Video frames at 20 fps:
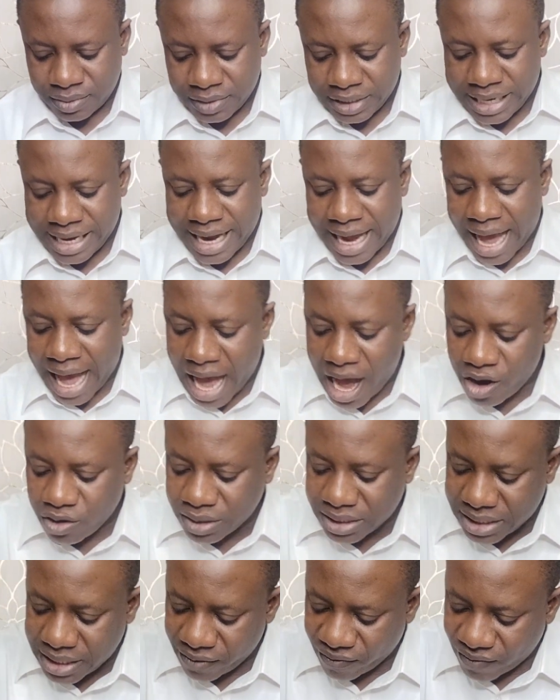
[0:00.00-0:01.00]
A
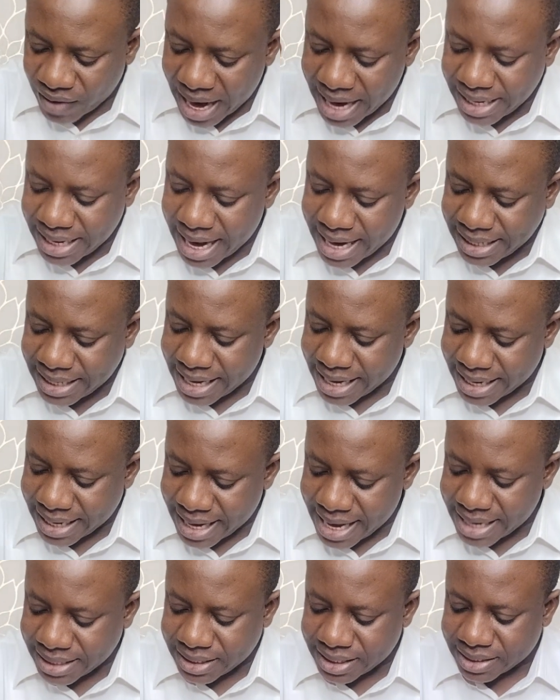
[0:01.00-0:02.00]
house divided
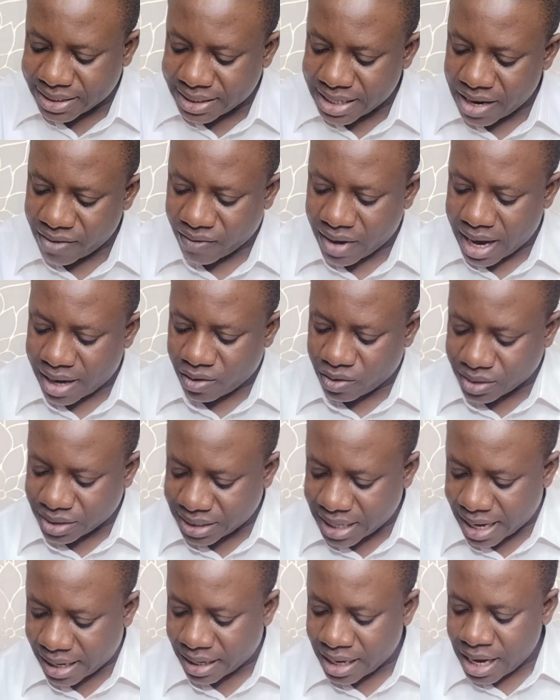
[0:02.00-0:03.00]
against itself cannot
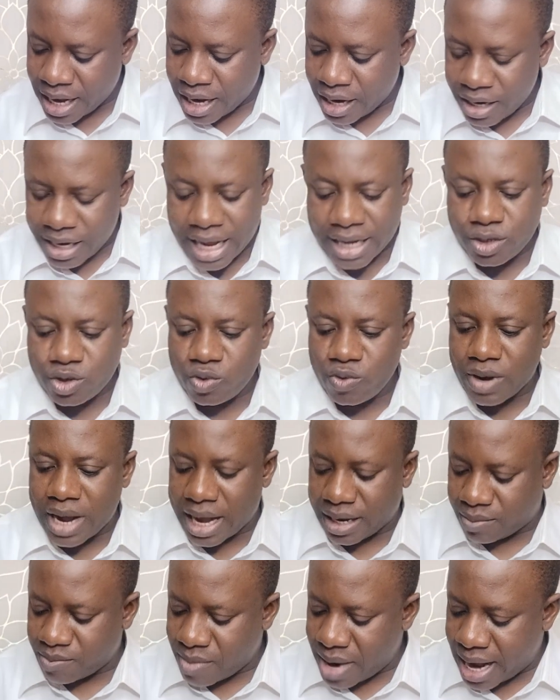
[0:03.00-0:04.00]
stand. Let's look
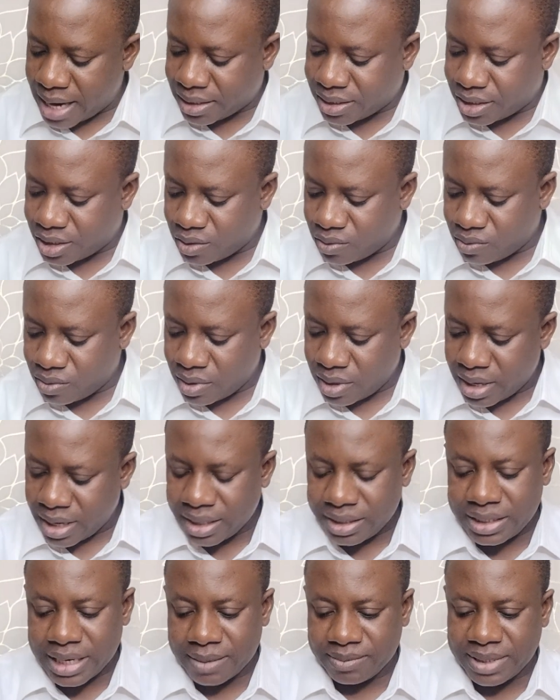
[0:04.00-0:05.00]
at Matthew
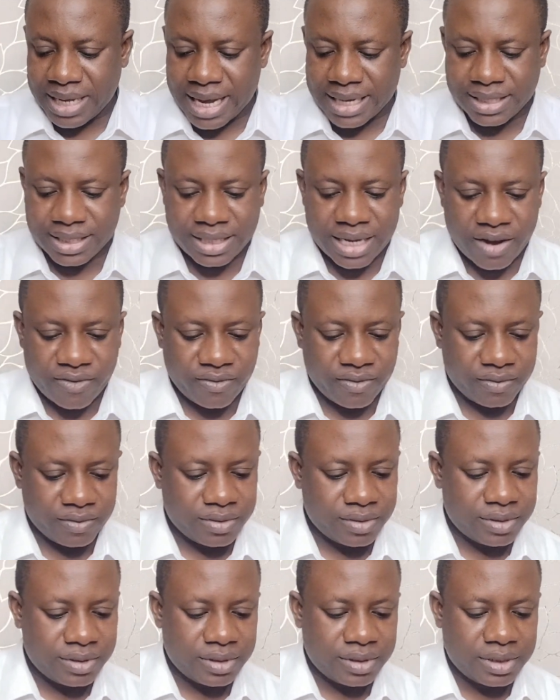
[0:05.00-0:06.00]
chapter
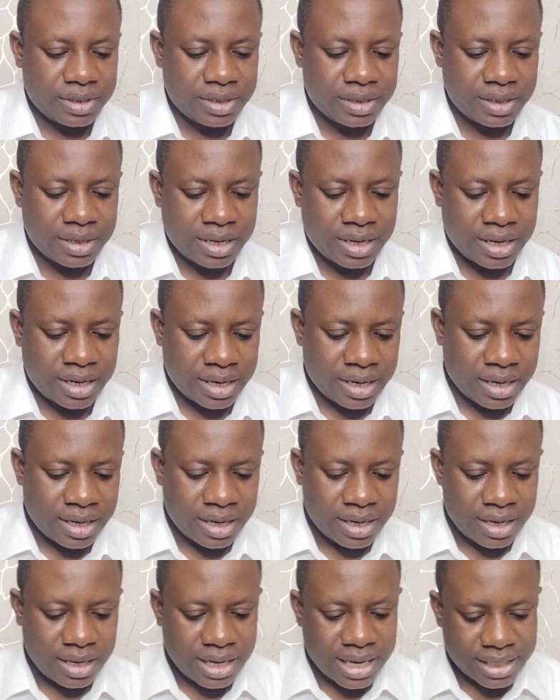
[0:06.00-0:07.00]
7.
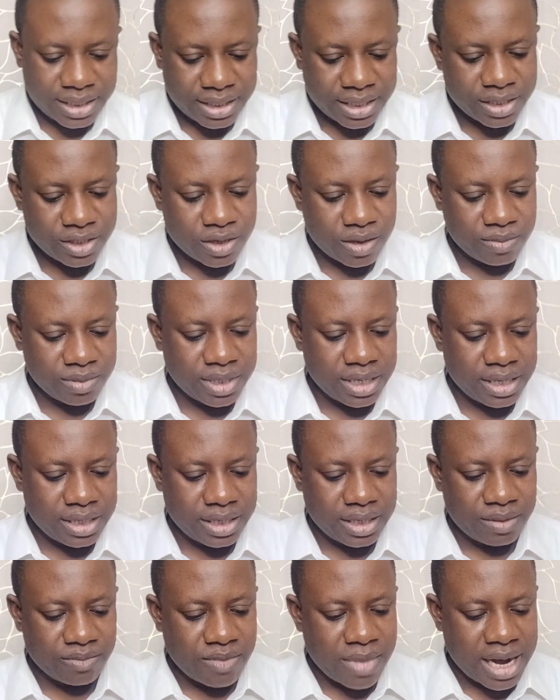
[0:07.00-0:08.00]
Let's see
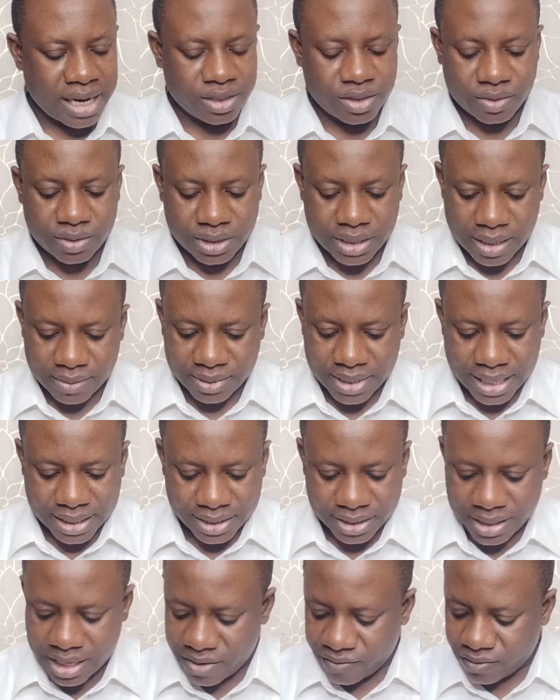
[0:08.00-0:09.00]
something in Matthew chapter
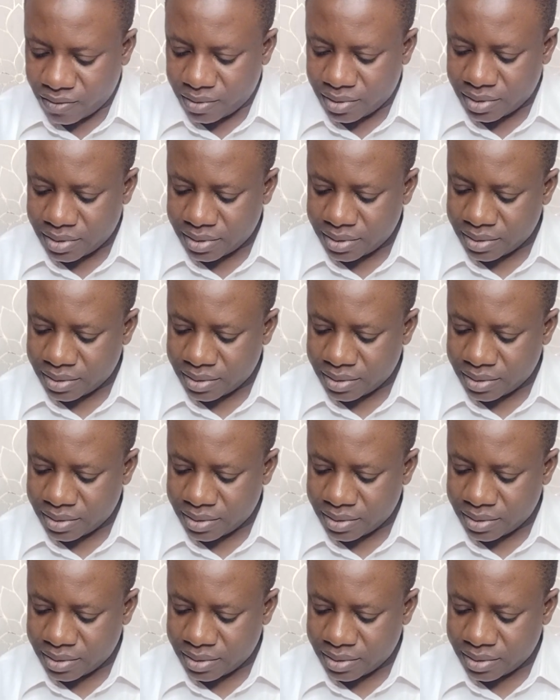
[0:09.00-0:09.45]
7,